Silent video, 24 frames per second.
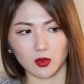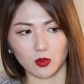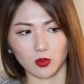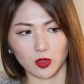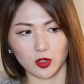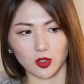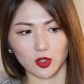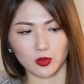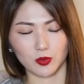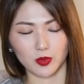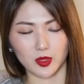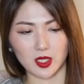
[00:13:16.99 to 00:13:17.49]

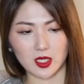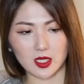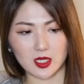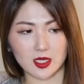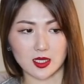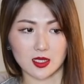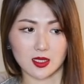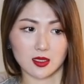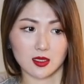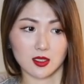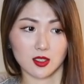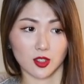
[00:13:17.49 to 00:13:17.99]
which means
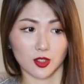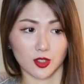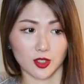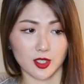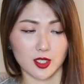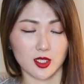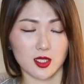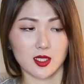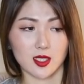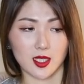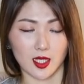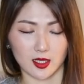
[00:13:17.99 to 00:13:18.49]

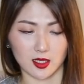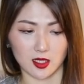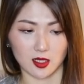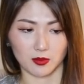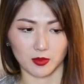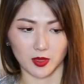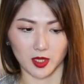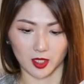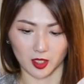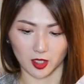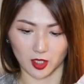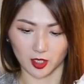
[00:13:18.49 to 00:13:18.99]
30
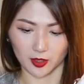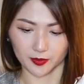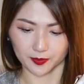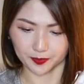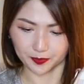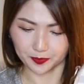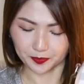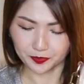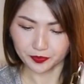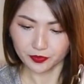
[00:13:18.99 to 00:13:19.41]
centimeter,